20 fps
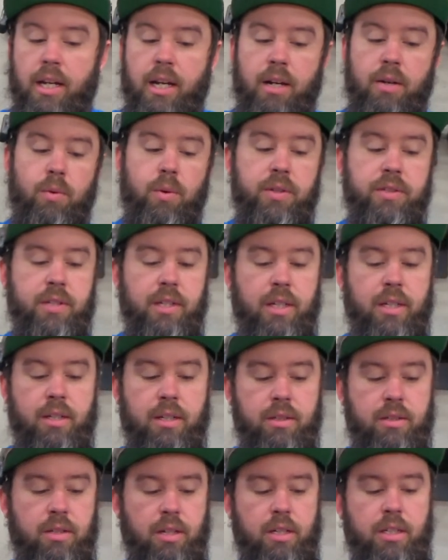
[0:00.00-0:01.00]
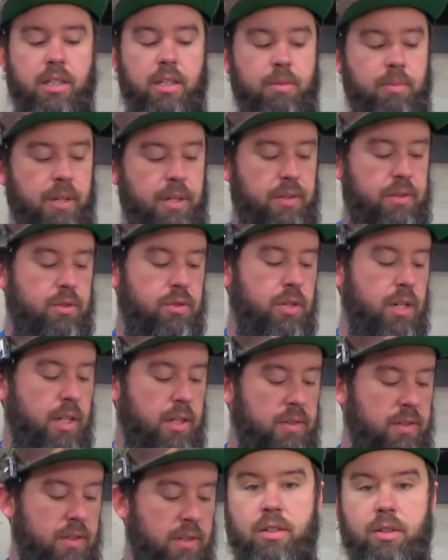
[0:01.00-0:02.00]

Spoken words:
Once I get done talking about the trucks.